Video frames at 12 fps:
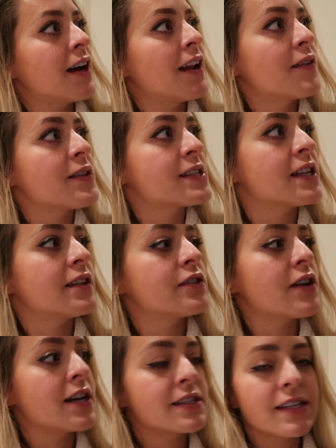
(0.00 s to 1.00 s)
I love this little
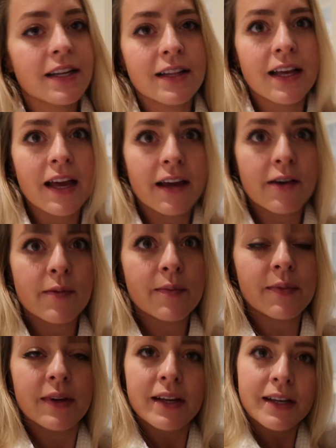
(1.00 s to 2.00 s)
dress, little
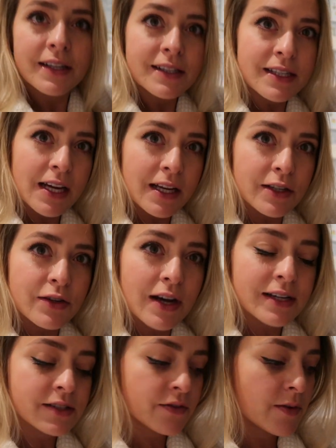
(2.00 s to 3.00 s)
gingham tiered
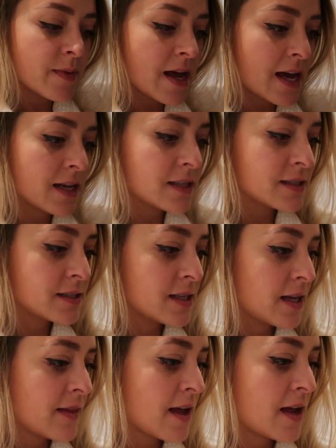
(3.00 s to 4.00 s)
dress from Next,
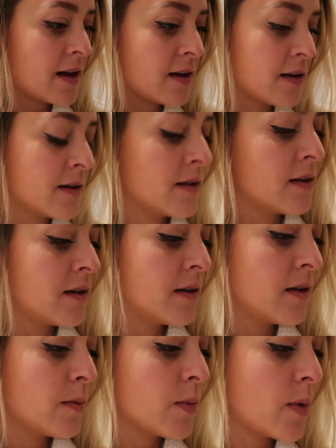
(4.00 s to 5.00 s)
and then
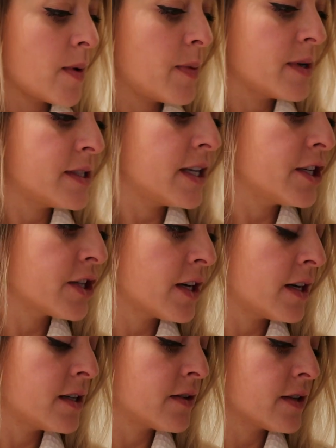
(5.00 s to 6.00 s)
probably put a
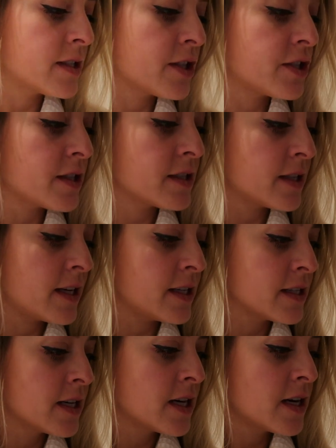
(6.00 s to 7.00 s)
t-shirt under it so she doesn't
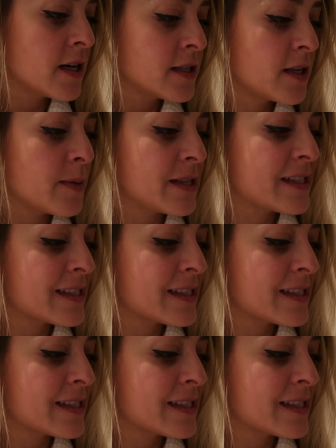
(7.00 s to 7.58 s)
need to be